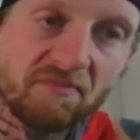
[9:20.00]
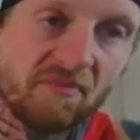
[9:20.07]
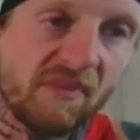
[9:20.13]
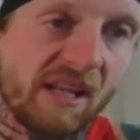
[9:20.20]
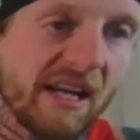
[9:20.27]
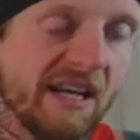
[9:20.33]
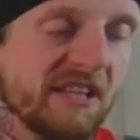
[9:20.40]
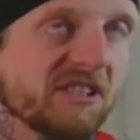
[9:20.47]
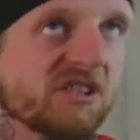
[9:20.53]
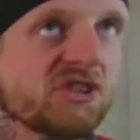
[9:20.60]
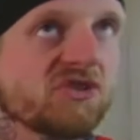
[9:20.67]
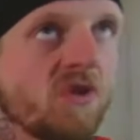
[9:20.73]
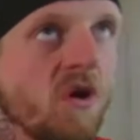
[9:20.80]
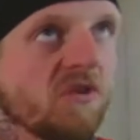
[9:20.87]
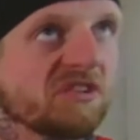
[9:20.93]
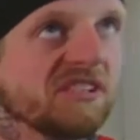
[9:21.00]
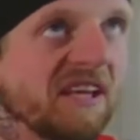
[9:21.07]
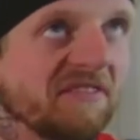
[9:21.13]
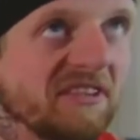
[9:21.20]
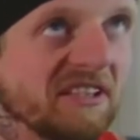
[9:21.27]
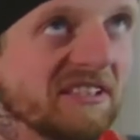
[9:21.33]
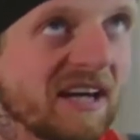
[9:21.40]
He's a strong
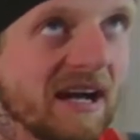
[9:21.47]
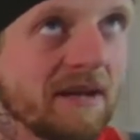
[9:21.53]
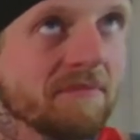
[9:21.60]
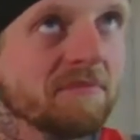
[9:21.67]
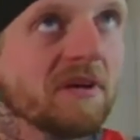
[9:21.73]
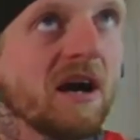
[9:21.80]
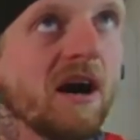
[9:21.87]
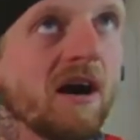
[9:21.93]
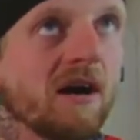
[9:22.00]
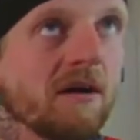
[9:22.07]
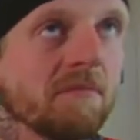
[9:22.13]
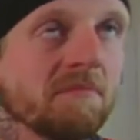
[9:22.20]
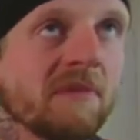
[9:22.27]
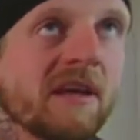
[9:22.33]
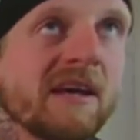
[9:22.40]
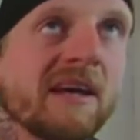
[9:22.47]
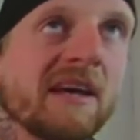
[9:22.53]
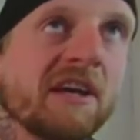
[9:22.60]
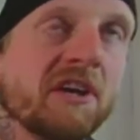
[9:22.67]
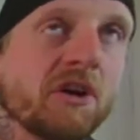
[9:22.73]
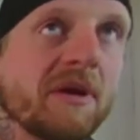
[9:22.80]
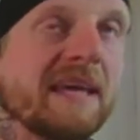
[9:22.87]
safety type.
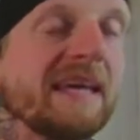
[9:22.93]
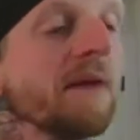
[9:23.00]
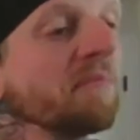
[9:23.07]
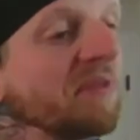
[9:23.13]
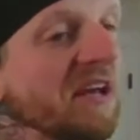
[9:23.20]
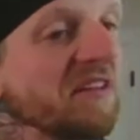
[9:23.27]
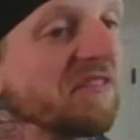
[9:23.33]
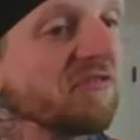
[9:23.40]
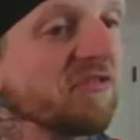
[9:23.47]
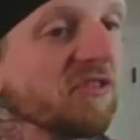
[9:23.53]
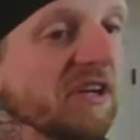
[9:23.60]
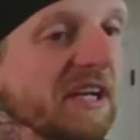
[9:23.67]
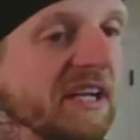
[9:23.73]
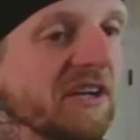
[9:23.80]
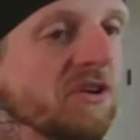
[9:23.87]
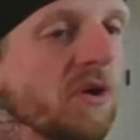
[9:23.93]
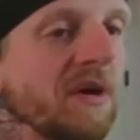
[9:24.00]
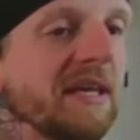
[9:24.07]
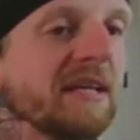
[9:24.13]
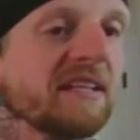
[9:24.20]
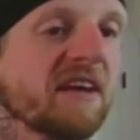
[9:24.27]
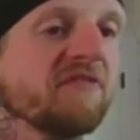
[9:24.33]
He can play the free. He
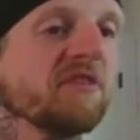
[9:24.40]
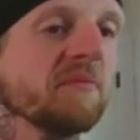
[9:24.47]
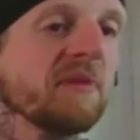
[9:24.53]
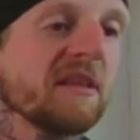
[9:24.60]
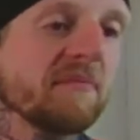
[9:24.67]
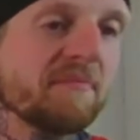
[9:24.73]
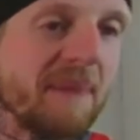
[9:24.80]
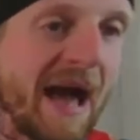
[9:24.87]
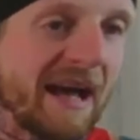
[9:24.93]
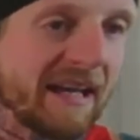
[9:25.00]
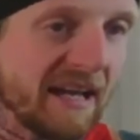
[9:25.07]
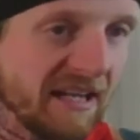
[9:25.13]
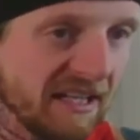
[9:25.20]
can definitely play the back end.